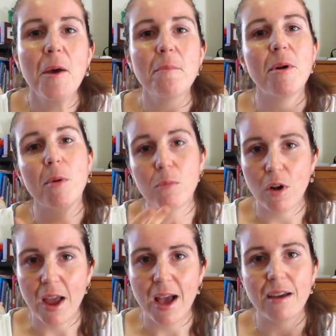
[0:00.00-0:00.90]
But when we're
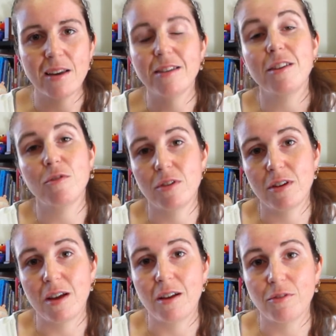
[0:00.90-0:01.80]
out in a different
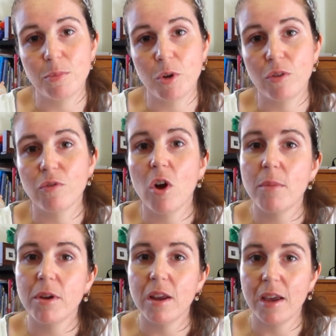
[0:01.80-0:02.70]
unfamiliar
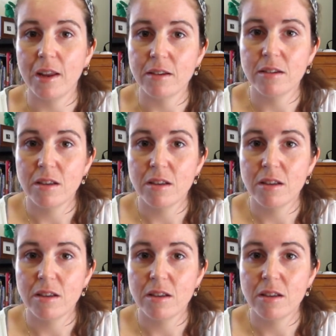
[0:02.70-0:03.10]
environment and